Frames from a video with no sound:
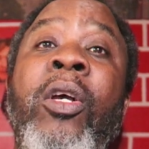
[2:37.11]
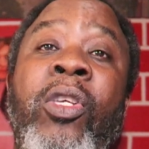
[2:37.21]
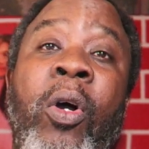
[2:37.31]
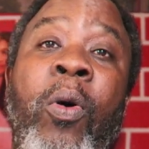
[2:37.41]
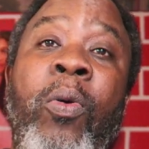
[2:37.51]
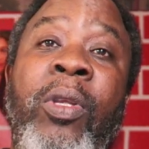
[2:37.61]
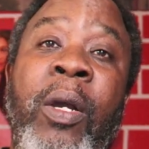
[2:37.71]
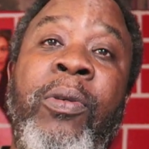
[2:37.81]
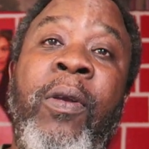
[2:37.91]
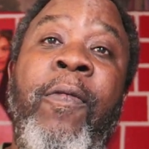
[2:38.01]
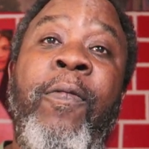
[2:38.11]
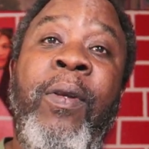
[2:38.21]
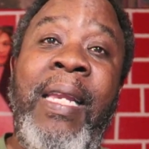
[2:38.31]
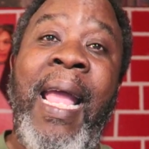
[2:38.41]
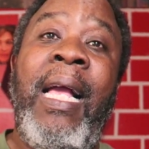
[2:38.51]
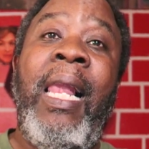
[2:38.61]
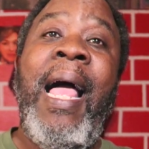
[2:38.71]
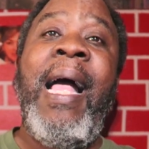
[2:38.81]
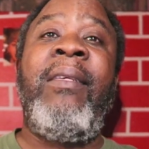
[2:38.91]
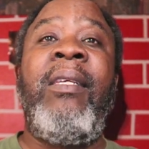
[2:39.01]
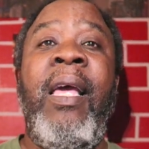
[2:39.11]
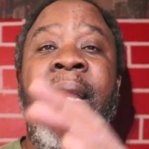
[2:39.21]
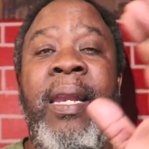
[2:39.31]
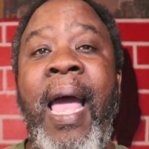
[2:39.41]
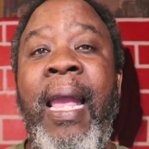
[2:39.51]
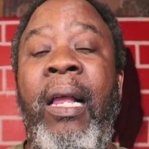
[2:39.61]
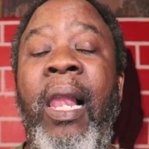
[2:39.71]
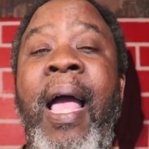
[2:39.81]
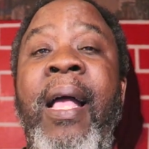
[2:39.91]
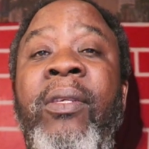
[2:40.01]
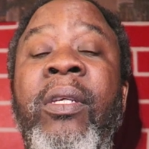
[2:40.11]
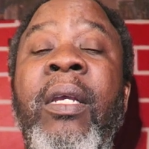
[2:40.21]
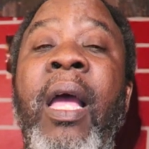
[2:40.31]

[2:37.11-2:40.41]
So there was a day class and a night class.